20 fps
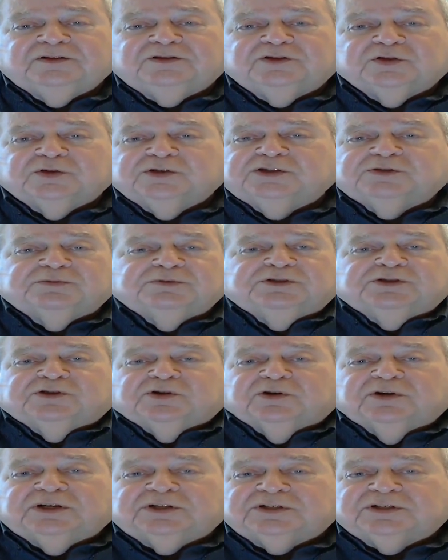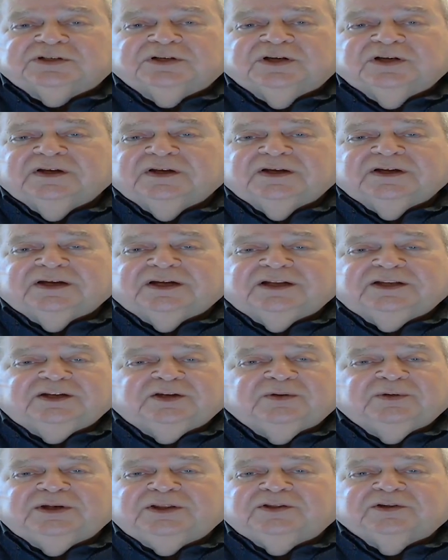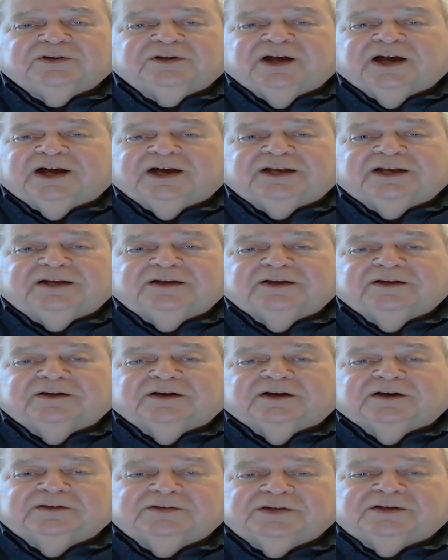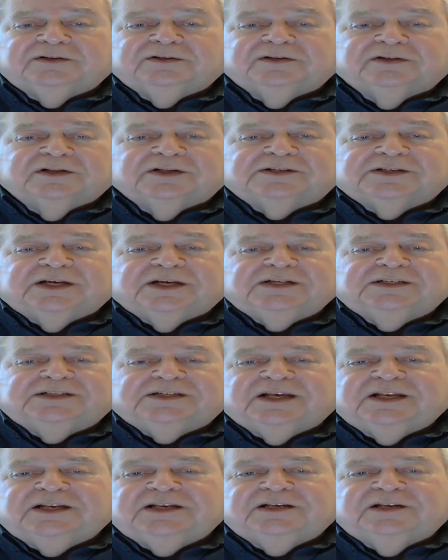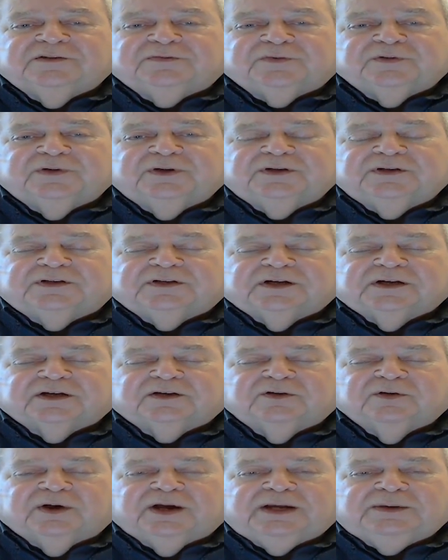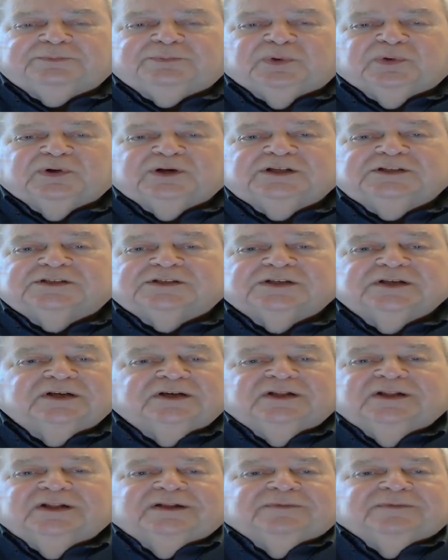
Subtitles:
Choice was choice. And you either got on the, let's say, 10 different grade points,